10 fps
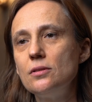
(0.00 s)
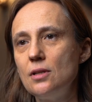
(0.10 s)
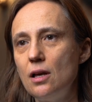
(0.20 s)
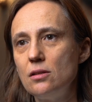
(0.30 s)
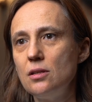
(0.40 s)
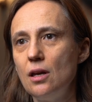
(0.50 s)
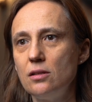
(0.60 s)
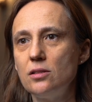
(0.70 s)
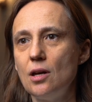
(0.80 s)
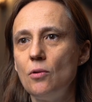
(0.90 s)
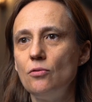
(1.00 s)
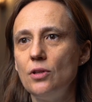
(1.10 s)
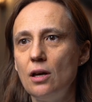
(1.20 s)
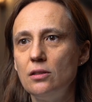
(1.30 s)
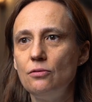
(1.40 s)
cells as some of
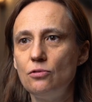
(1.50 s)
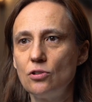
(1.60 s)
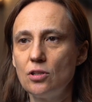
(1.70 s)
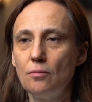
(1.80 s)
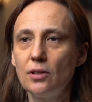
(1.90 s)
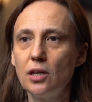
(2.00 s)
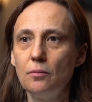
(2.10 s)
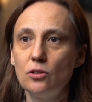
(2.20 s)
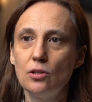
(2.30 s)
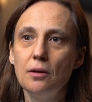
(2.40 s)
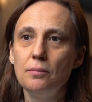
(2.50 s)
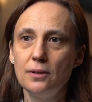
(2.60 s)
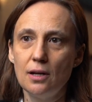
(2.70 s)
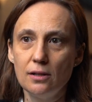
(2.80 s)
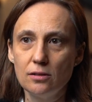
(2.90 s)
the other, for example, chemotherapy
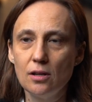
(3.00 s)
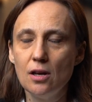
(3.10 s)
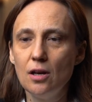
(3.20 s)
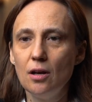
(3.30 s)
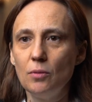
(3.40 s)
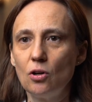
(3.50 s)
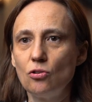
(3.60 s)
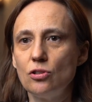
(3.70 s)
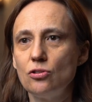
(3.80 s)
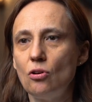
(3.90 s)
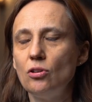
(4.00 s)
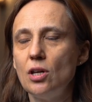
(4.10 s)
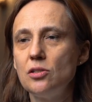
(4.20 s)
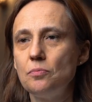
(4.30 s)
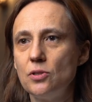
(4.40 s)
does, because it's not
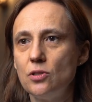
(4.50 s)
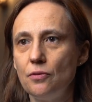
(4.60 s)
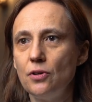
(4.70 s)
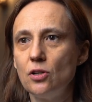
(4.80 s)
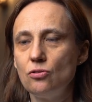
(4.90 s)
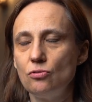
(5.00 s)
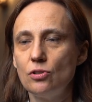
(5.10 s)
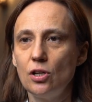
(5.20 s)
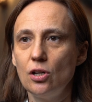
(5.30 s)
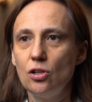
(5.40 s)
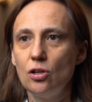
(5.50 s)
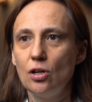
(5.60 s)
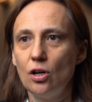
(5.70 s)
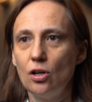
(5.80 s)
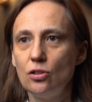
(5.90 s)
as specific to the
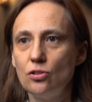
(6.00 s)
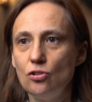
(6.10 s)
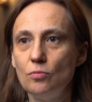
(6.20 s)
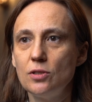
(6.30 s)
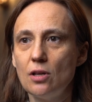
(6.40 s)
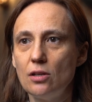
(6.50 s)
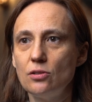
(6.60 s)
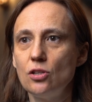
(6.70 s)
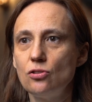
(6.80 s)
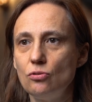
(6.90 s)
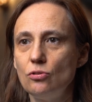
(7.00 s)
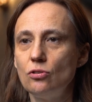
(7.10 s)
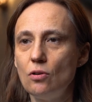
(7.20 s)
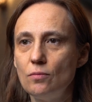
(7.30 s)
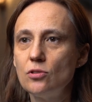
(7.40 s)
uh, tumor cells as to the
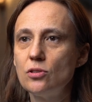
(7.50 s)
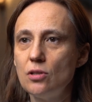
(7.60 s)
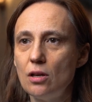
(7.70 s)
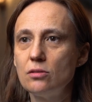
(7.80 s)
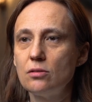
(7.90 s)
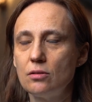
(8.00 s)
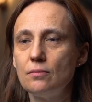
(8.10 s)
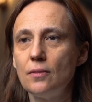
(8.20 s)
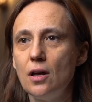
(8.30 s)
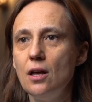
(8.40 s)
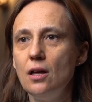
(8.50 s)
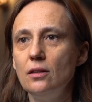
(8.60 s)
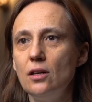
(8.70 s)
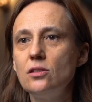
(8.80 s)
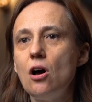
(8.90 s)
normal cells.
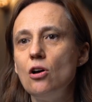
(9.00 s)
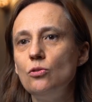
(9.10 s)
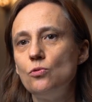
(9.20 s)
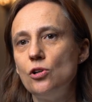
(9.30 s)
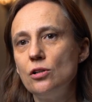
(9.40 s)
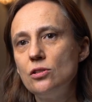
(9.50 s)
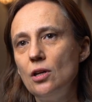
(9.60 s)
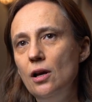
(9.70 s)
That's how it works.